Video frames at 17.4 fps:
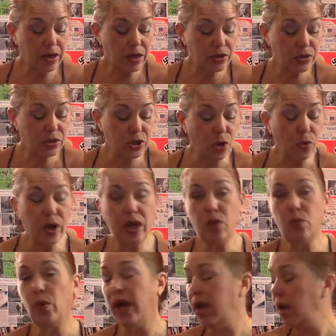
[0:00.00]
So
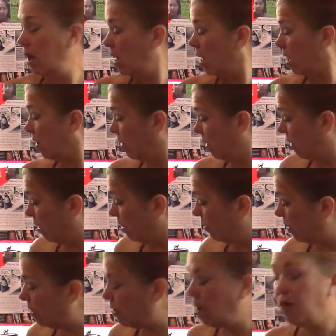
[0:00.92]
anyway,
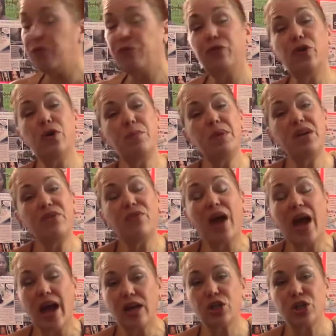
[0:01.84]
affirmative
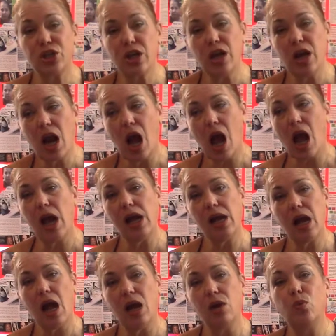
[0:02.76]
action,
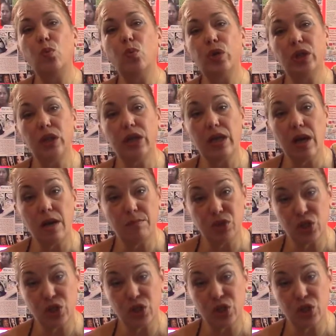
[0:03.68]
I really am